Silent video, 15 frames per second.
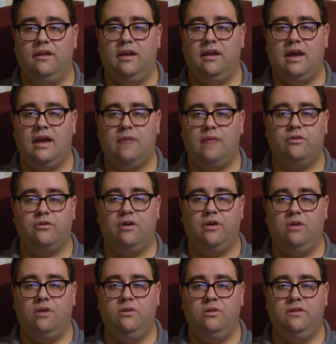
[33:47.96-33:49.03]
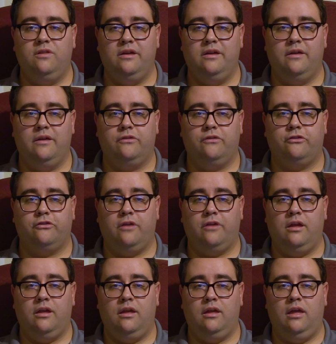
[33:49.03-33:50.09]
After all of this,
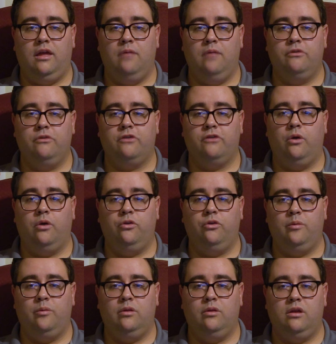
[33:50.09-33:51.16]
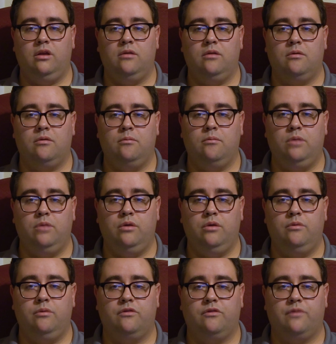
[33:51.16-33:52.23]
he was ultimately
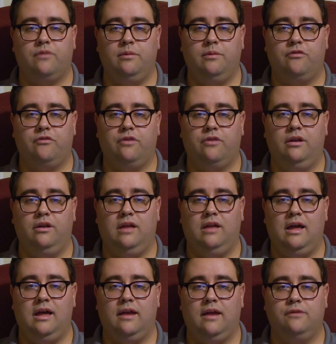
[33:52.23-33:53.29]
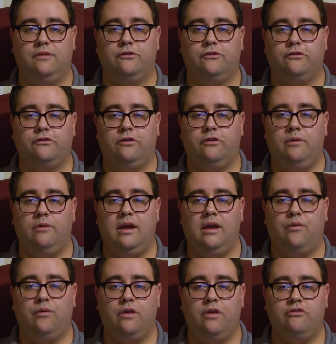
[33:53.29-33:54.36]
moved from the front lines to
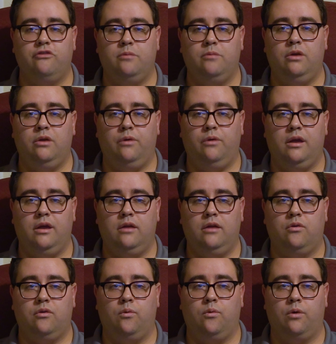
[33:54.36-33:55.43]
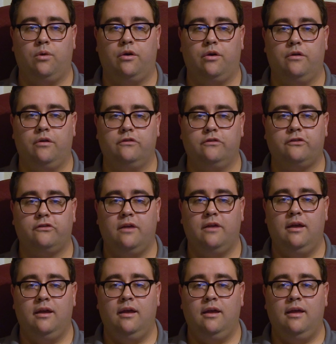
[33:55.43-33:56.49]
a regimental headquarters
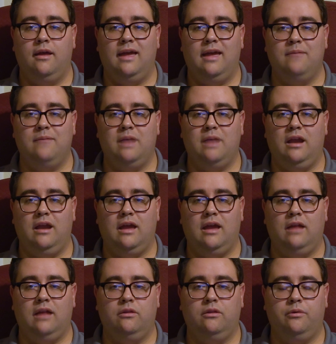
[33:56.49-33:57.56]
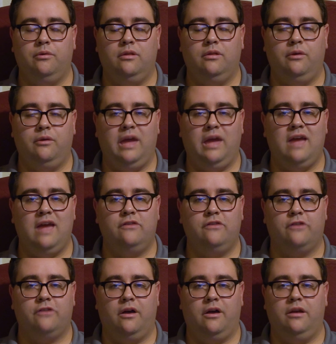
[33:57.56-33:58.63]
and made a
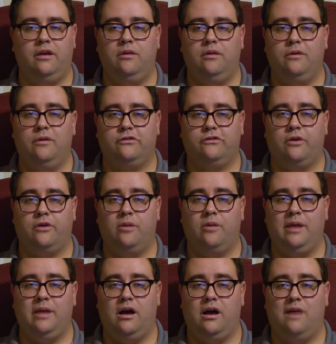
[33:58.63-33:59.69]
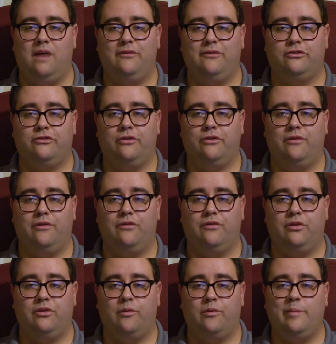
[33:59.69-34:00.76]
liaison U.S. Army officer for
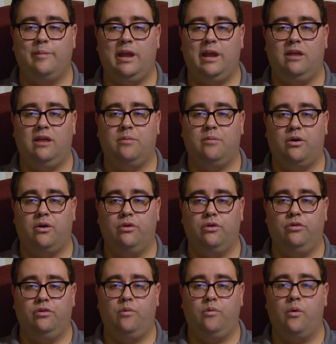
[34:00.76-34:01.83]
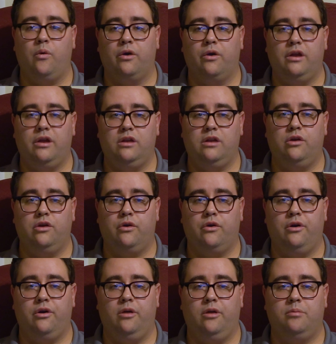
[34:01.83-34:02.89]
the remaining part of the war in
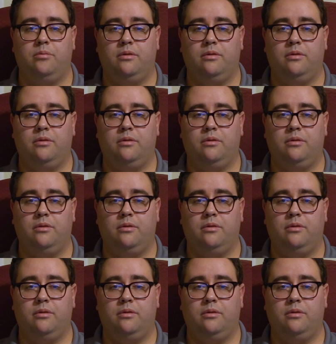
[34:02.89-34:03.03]
Europe,